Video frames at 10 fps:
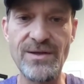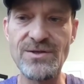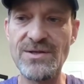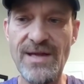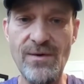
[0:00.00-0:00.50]
You
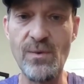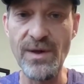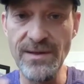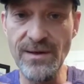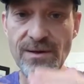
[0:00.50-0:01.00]
just take
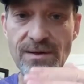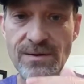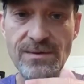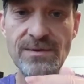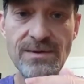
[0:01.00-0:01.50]
one
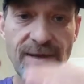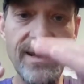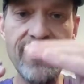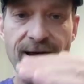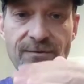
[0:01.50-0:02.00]
little
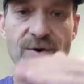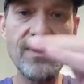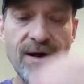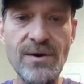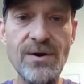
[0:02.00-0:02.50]
thing after
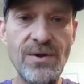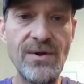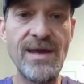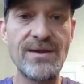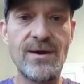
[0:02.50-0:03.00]
another and you
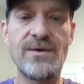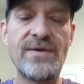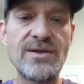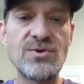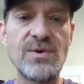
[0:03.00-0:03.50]
get there
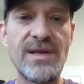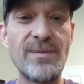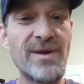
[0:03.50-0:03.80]
eventually.